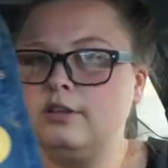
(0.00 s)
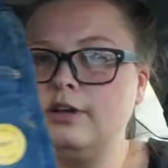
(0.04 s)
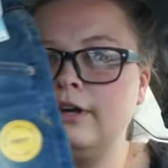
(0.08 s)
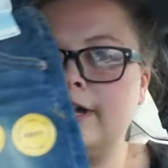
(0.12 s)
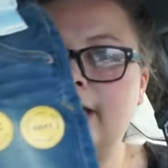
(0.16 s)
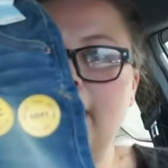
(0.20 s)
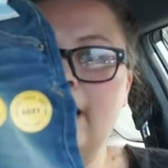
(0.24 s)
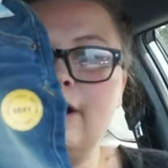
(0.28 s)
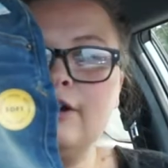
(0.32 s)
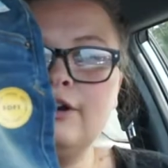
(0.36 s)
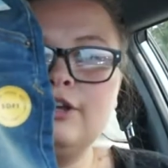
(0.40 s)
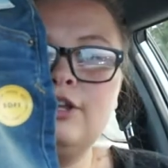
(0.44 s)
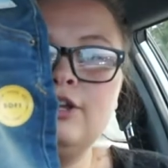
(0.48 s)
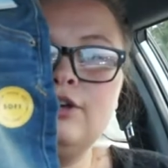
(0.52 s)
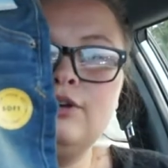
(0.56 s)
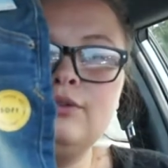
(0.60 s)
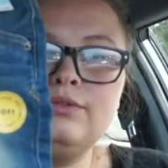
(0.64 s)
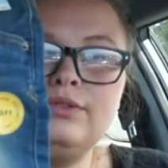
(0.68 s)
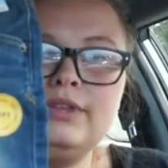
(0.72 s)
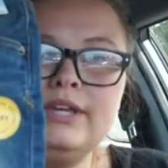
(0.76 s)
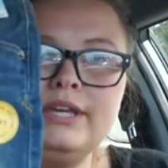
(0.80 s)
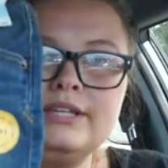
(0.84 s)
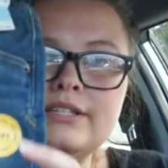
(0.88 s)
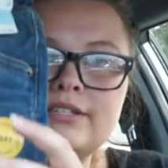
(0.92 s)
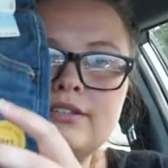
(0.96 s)
Look how
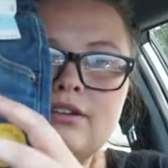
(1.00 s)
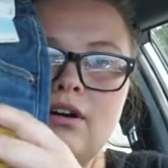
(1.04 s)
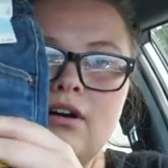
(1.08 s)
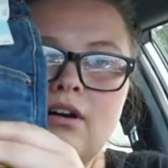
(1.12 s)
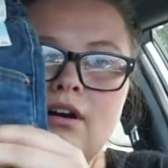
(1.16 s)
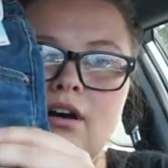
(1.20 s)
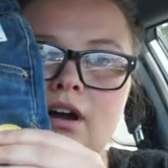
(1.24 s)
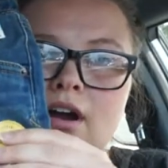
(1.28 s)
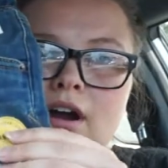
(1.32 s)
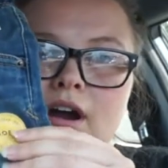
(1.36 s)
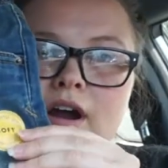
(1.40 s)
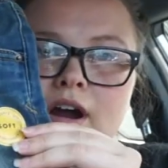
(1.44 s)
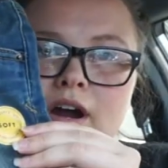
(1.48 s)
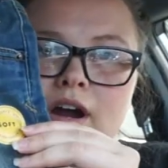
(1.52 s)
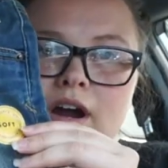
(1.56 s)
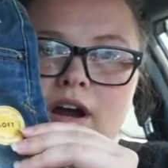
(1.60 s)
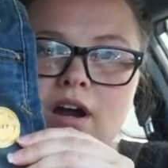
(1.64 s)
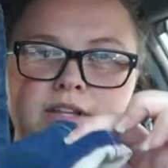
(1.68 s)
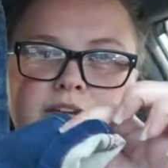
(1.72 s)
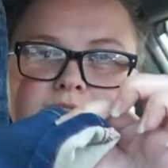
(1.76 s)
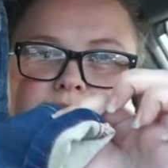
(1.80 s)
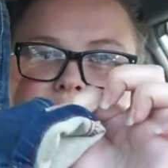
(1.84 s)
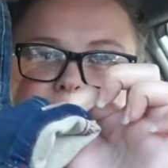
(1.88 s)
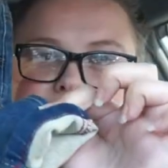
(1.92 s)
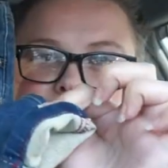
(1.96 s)
cute these are.
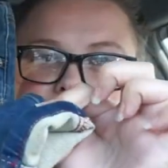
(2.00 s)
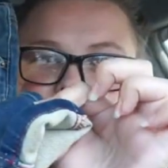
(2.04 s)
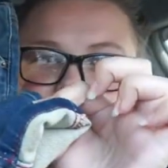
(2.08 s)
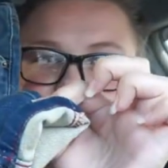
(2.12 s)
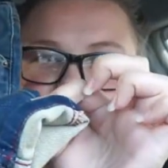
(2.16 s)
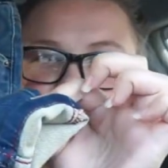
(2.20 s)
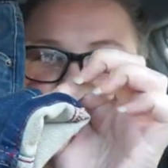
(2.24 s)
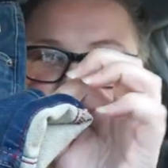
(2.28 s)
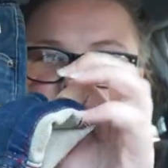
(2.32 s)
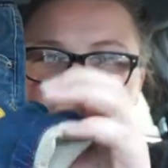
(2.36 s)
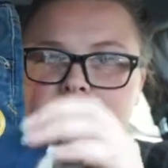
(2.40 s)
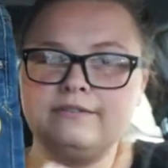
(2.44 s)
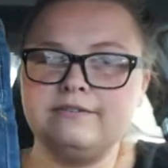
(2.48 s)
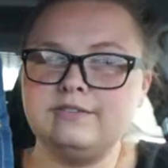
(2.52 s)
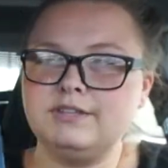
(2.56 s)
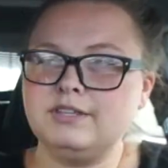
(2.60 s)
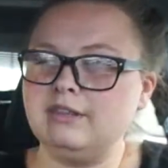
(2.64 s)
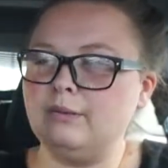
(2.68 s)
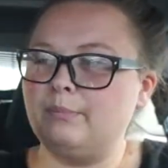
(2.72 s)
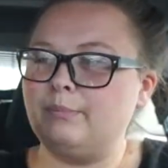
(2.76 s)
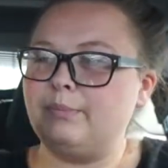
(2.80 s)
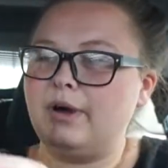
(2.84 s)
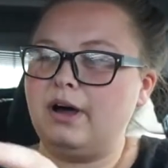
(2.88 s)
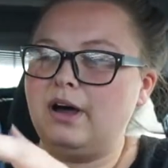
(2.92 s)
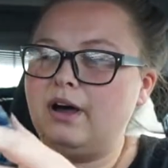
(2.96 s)
Look at the little cuffs at
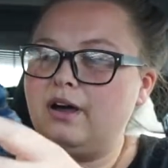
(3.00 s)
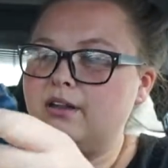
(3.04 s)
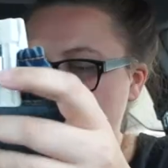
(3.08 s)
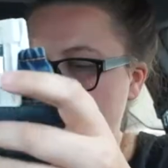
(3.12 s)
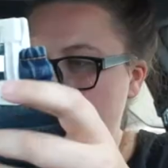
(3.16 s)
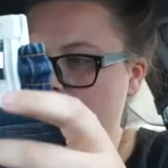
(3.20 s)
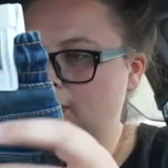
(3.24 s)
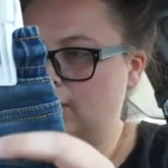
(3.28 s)
the bottom.